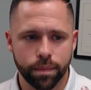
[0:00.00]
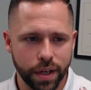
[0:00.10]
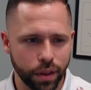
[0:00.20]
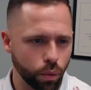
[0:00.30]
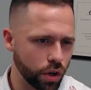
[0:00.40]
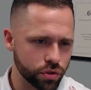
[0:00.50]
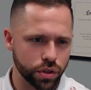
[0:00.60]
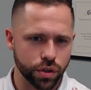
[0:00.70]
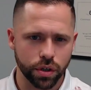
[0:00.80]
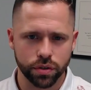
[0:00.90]
The Wall Street
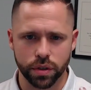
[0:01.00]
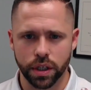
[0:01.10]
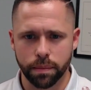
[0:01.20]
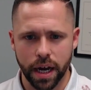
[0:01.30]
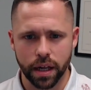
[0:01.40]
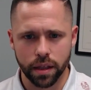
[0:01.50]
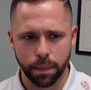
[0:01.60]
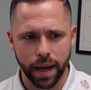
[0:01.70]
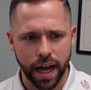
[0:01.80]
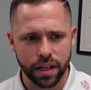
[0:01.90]
Journal has written about it in the
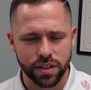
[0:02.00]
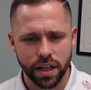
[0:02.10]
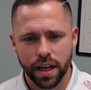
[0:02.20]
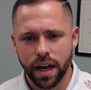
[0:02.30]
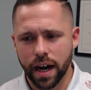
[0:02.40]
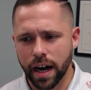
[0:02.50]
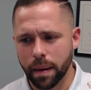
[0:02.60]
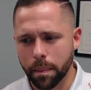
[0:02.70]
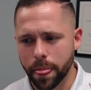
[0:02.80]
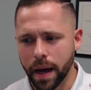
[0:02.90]
past.
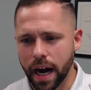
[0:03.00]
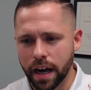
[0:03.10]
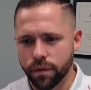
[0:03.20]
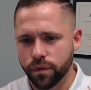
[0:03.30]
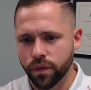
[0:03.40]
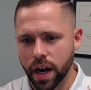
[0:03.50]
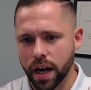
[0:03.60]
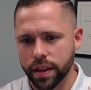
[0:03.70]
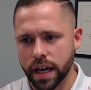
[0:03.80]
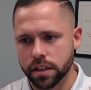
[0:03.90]
I
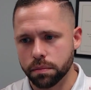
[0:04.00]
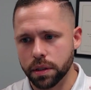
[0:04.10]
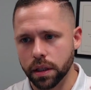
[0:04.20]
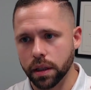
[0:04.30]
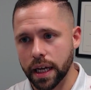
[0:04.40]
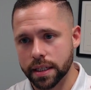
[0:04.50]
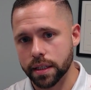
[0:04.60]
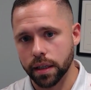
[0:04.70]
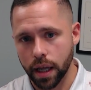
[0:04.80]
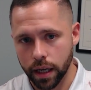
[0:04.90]
find that to be less
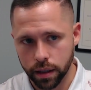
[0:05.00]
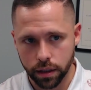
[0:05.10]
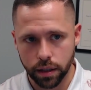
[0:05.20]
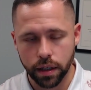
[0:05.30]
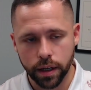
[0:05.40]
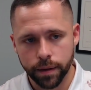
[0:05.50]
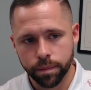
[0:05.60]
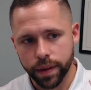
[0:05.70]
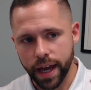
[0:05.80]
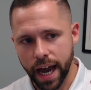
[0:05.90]
likely
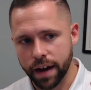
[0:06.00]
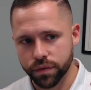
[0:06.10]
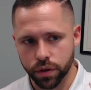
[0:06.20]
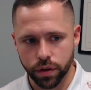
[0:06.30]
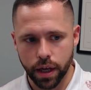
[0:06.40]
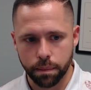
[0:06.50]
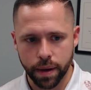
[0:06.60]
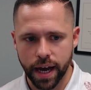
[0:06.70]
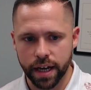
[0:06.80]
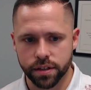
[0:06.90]
after they
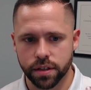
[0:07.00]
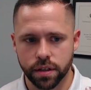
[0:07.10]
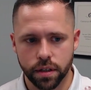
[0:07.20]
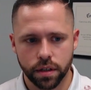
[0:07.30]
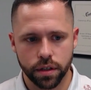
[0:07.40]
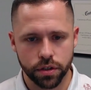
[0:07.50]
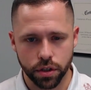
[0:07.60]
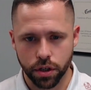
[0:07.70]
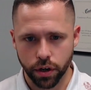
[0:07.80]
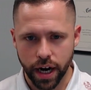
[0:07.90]
passed the
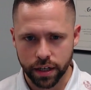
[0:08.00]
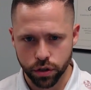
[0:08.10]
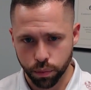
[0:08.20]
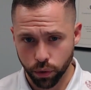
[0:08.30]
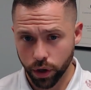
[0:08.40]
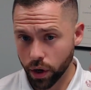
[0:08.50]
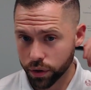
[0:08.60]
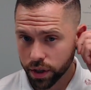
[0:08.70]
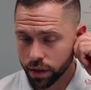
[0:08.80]
Secure Act 2.0 at the end of